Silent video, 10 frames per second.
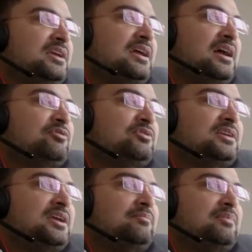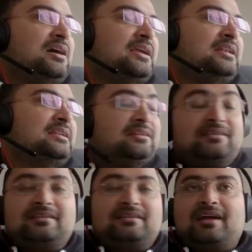I would say I did
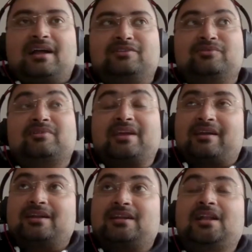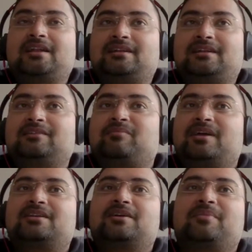start to regret a little
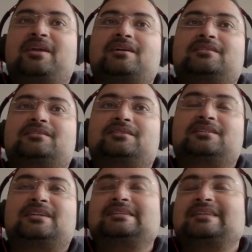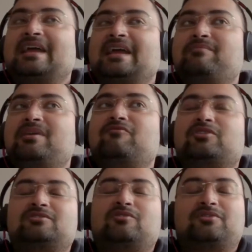bit because the timing
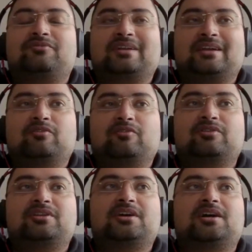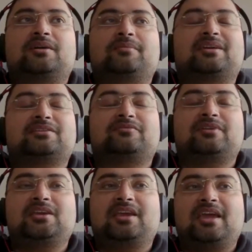was not very good. Because
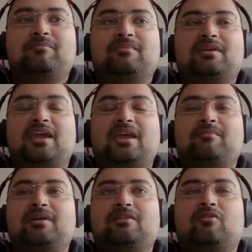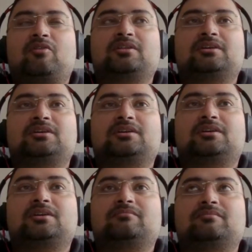we came in on